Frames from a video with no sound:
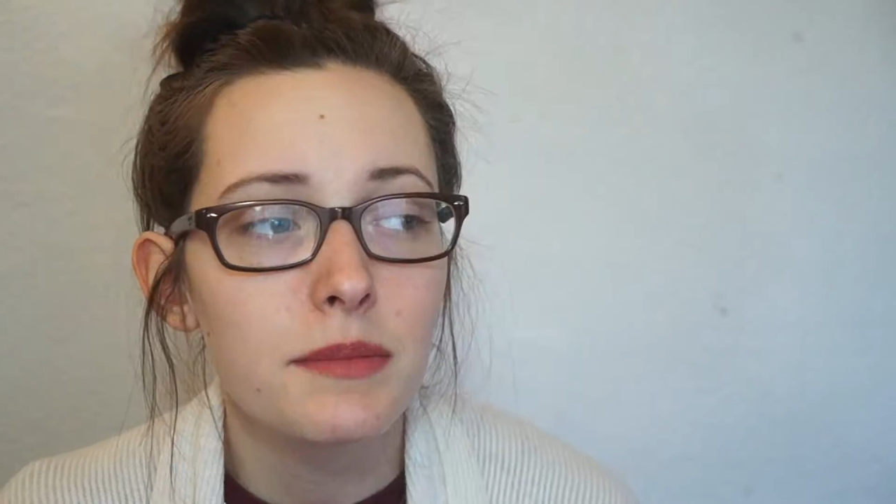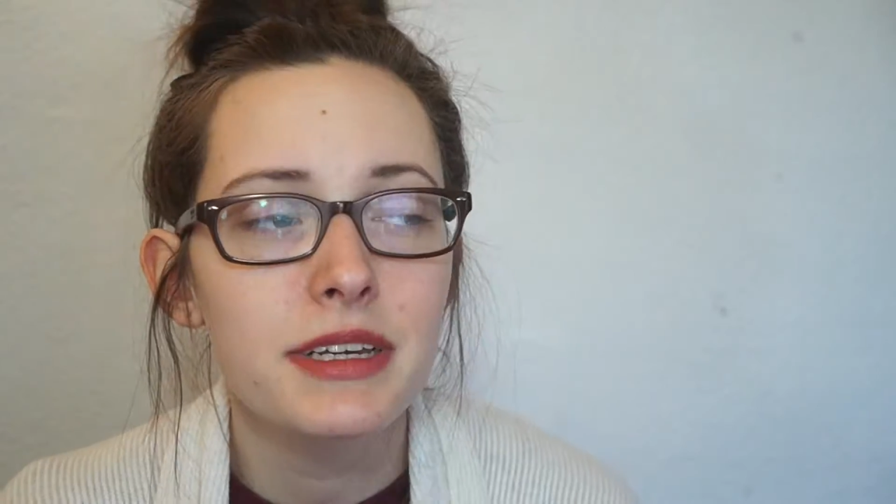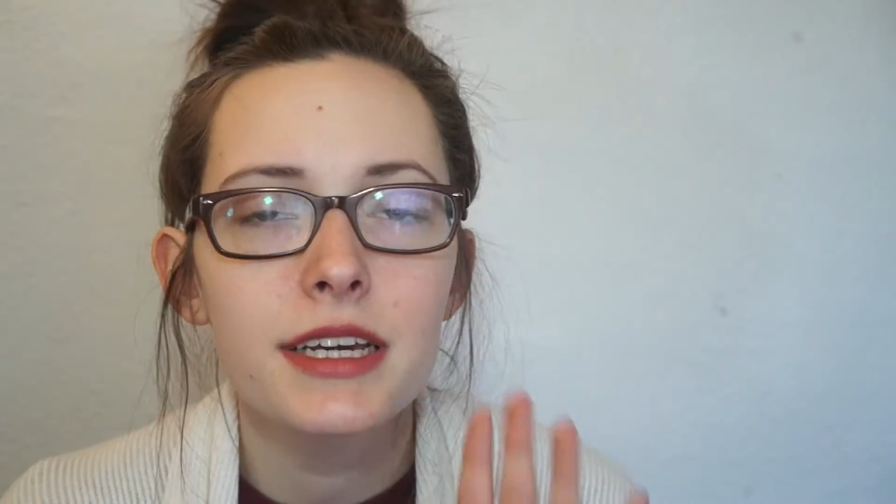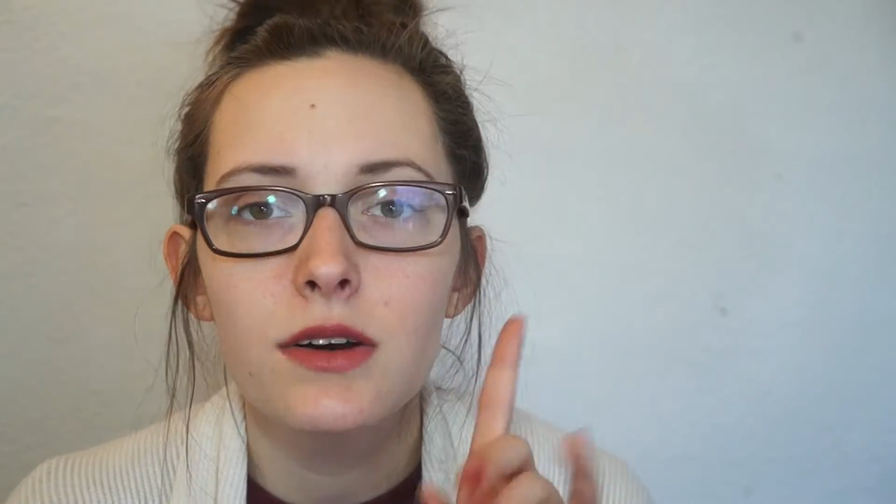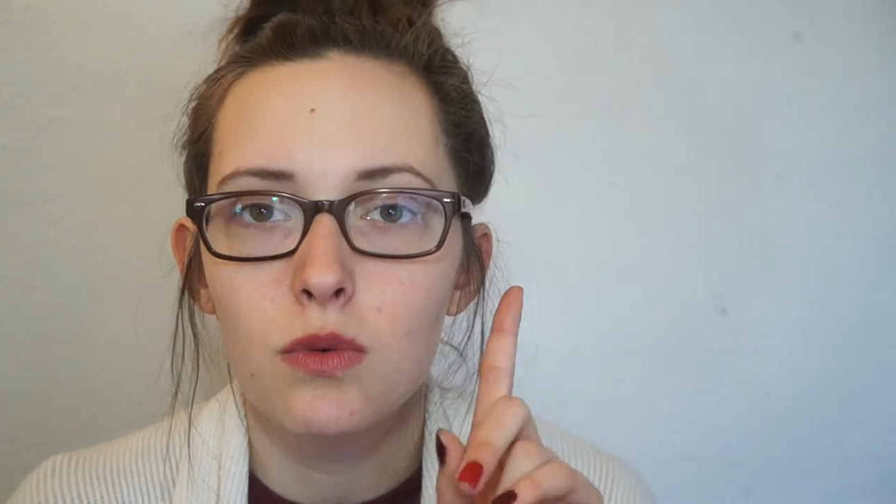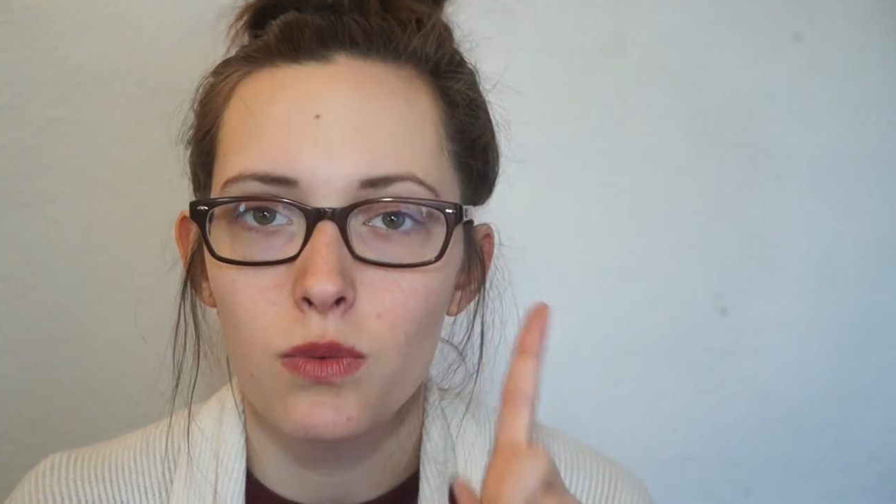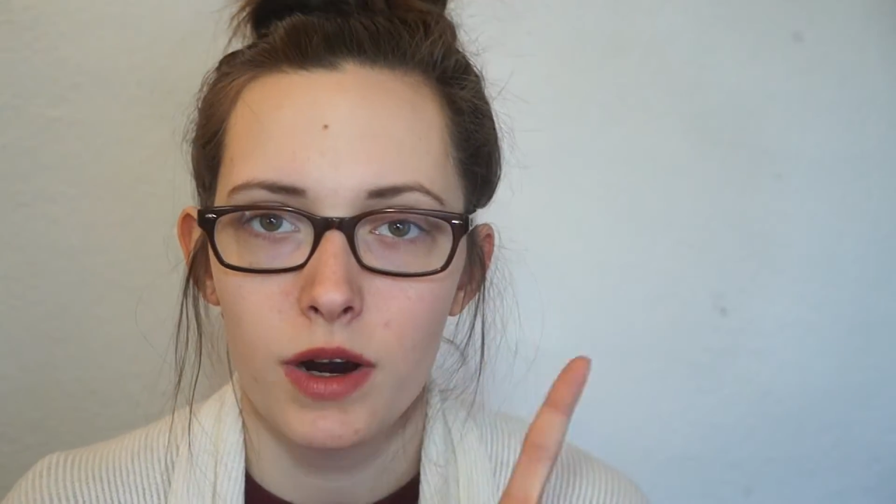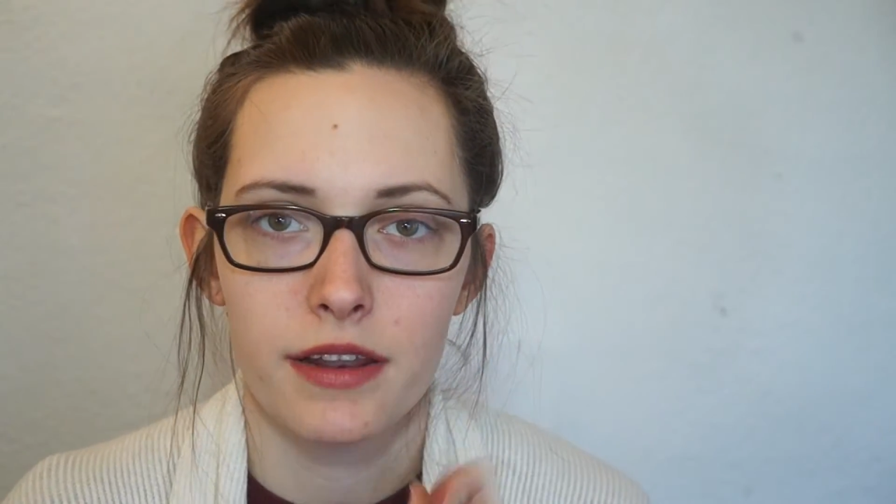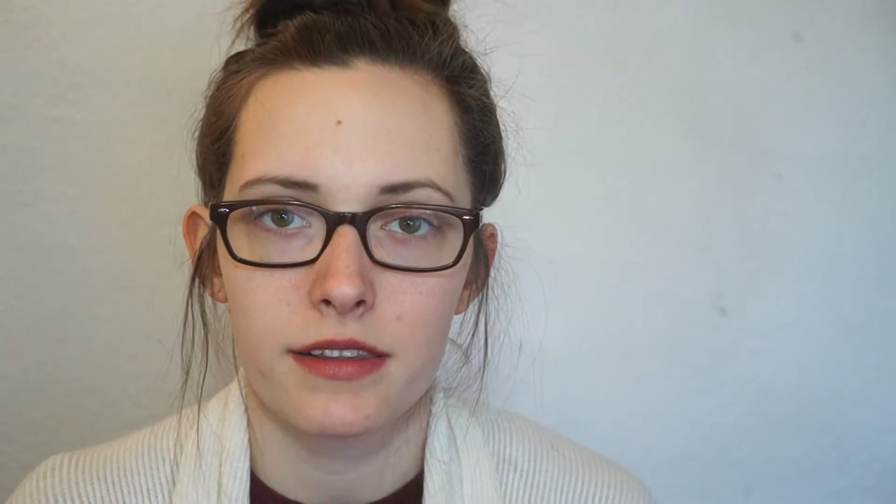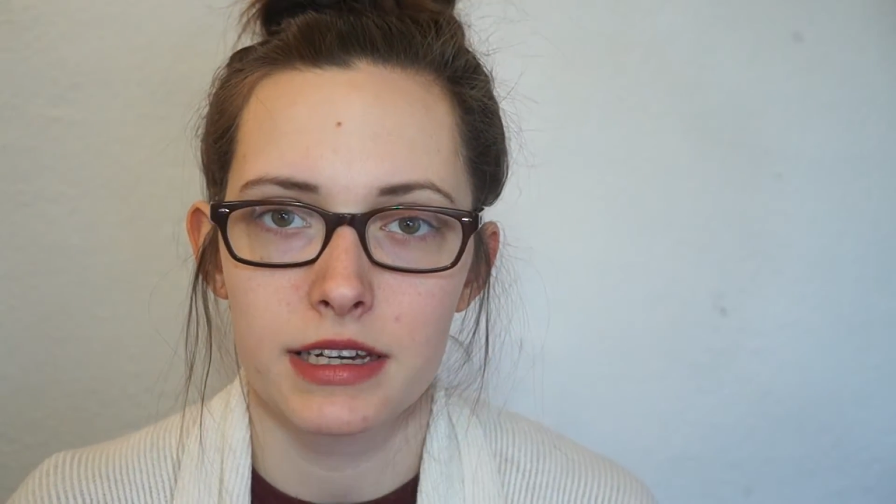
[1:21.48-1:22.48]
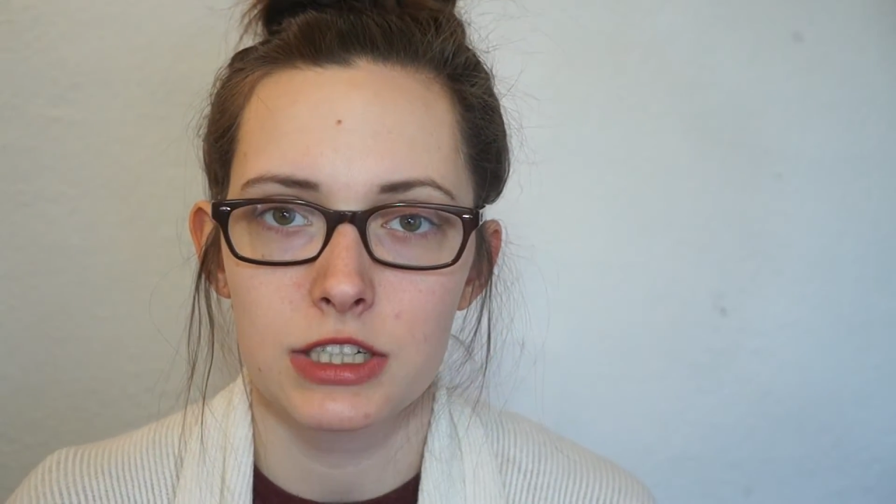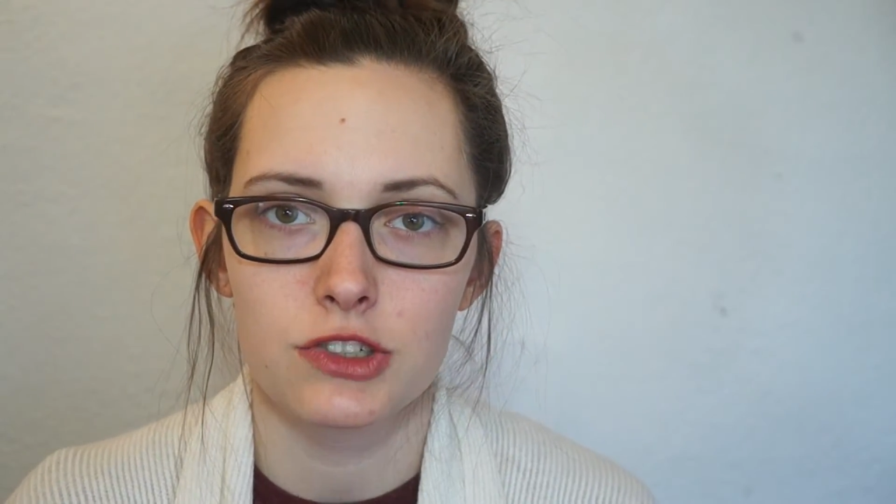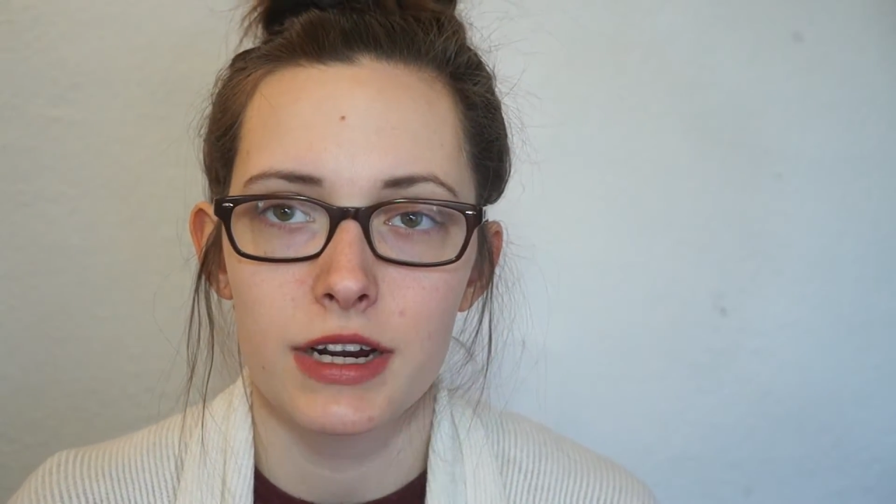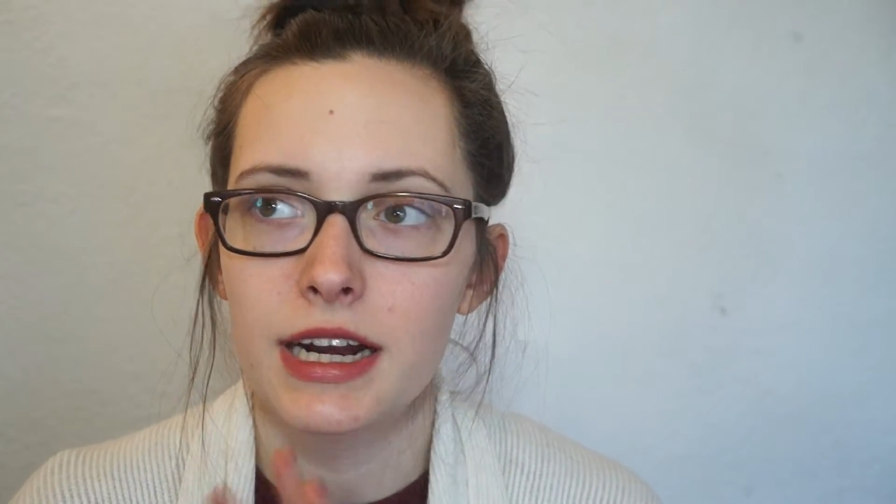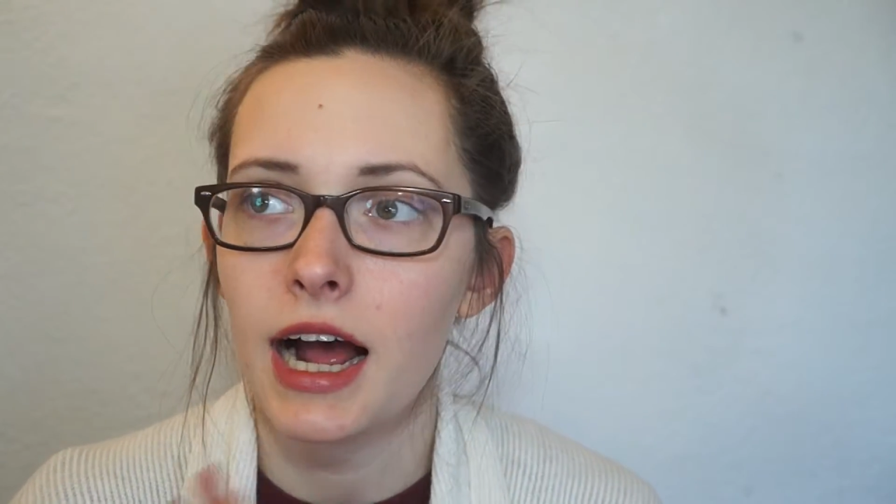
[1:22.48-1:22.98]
Let me get one thing straight.